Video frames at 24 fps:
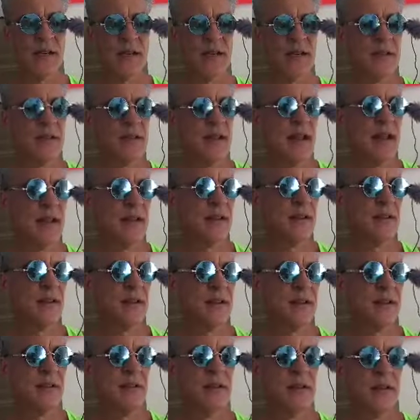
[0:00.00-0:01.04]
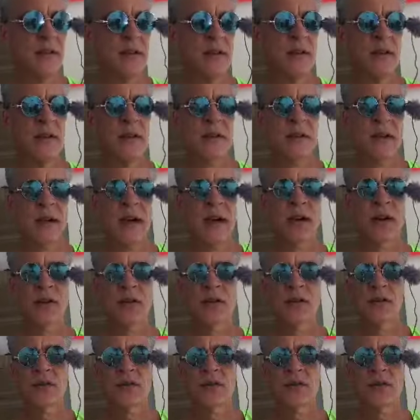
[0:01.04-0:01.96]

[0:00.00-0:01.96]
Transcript: I snaked our